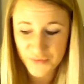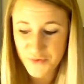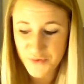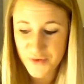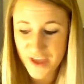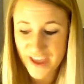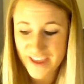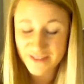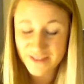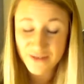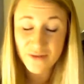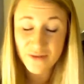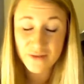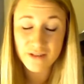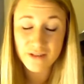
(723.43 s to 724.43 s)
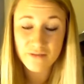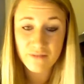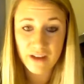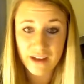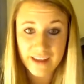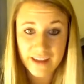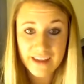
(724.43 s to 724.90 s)
Okay, so those are
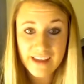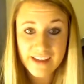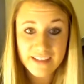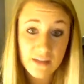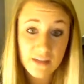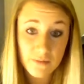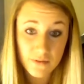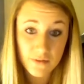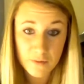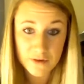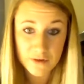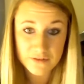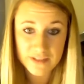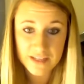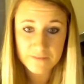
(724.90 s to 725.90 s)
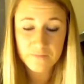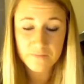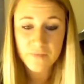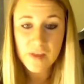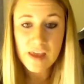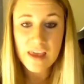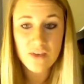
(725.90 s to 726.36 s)
my tips for posting.
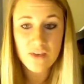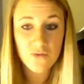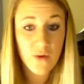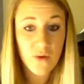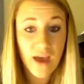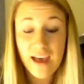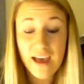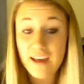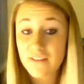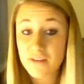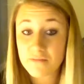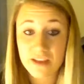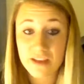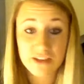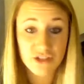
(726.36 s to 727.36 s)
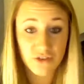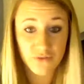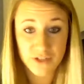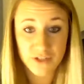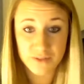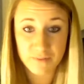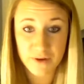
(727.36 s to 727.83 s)
If you haven't made your
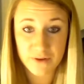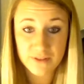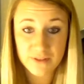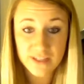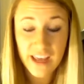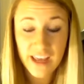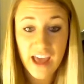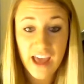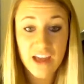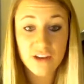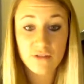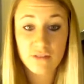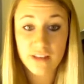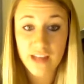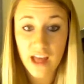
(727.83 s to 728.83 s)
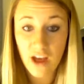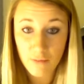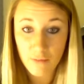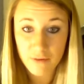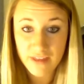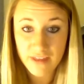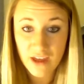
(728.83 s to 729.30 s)
first post and you need help
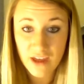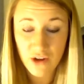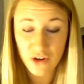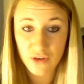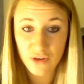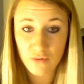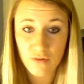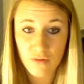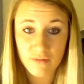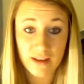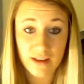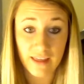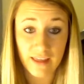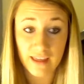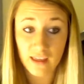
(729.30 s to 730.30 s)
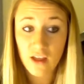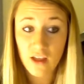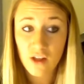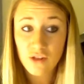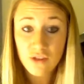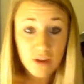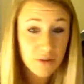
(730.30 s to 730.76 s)
with it, or you want me to
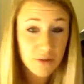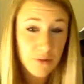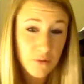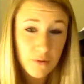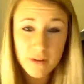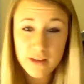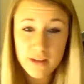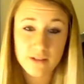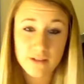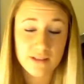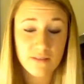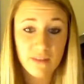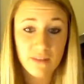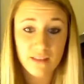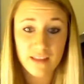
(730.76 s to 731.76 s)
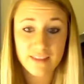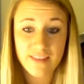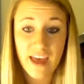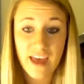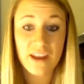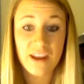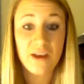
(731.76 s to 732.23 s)
look through it or something like
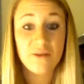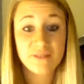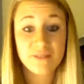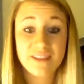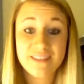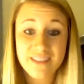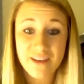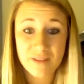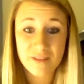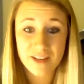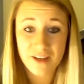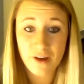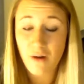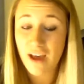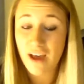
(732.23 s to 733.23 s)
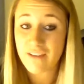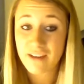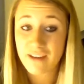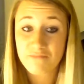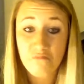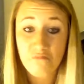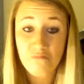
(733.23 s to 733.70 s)
that, please let me know. I've
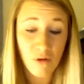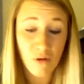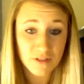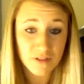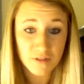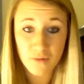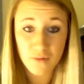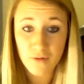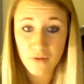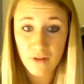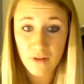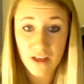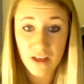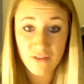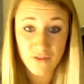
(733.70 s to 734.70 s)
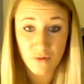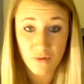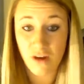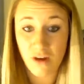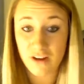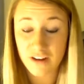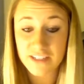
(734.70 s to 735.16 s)
had multiple of you
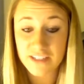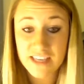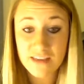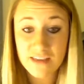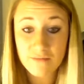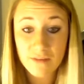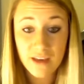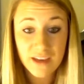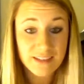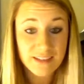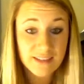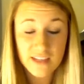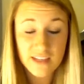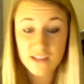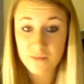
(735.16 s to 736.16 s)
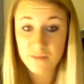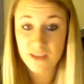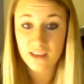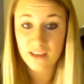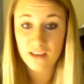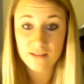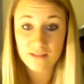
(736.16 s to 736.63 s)
on our team send
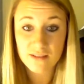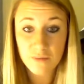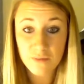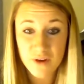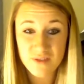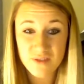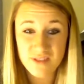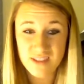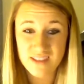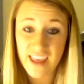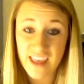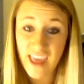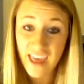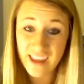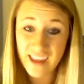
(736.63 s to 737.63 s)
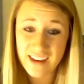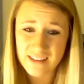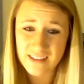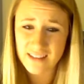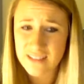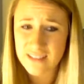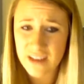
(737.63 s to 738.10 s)
me some posts and say, hey, does
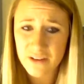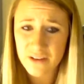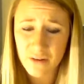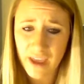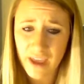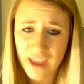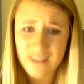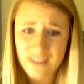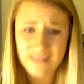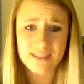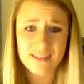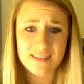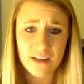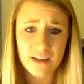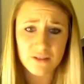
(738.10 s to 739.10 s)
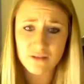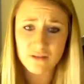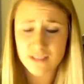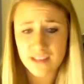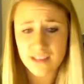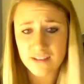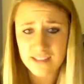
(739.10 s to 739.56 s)
this sound okay? Does this sound too
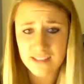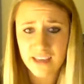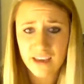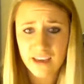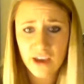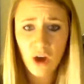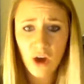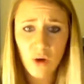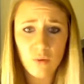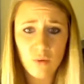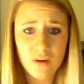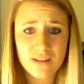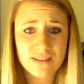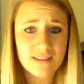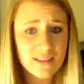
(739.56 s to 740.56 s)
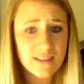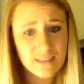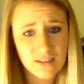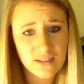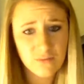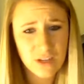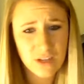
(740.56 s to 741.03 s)
salesy? What is this?
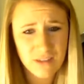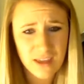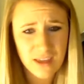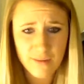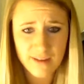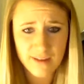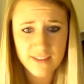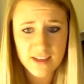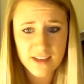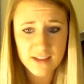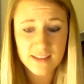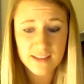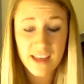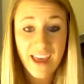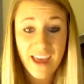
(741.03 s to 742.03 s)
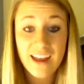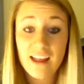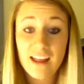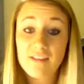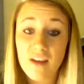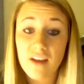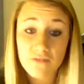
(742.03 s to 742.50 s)
What do you think about this? And I
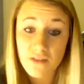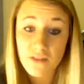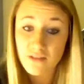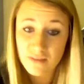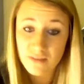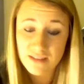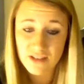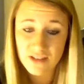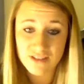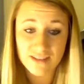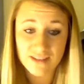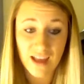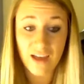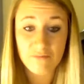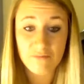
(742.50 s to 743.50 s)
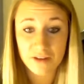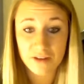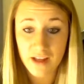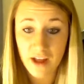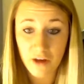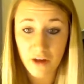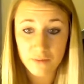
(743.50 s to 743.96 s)
love those messages. I'm here
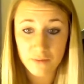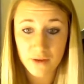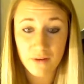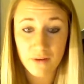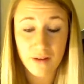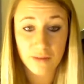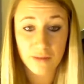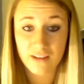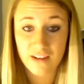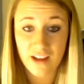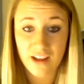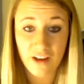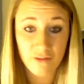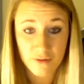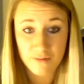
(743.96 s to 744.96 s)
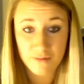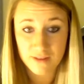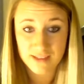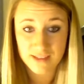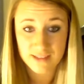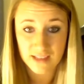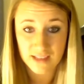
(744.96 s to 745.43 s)
to help you. I'm here to help you be
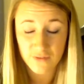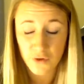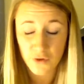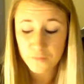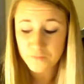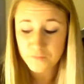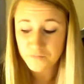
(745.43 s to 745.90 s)
successful.